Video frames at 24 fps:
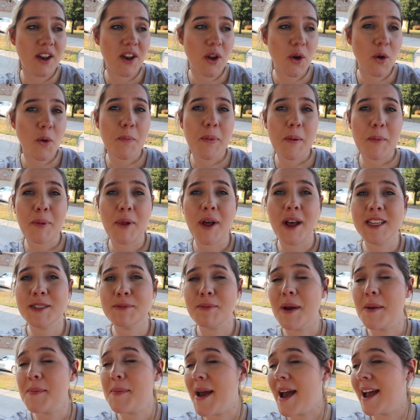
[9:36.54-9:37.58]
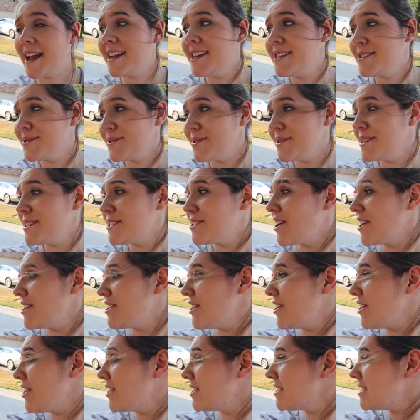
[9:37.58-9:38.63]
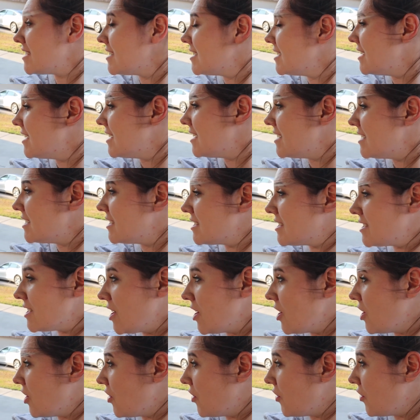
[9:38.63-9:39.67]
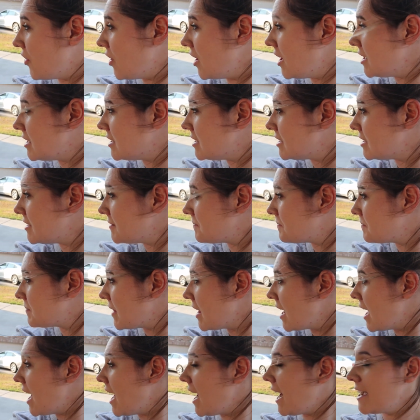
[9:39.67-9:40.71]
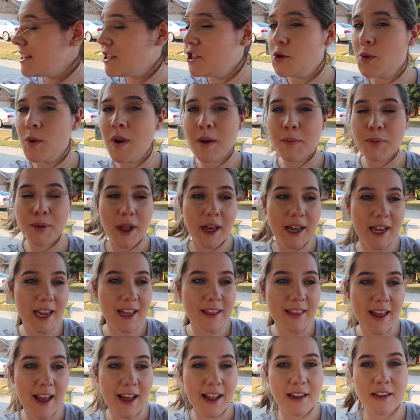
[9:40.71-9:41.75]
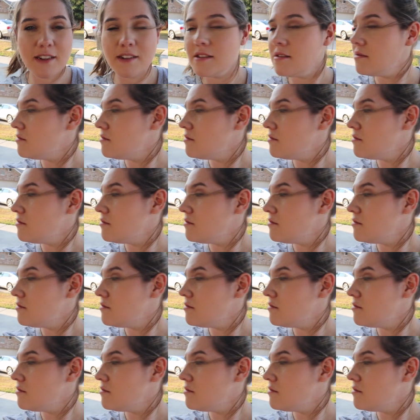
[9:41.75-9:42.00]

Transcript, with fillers: nope. Plus my back is really starting to hurt. So I do wanna plug in that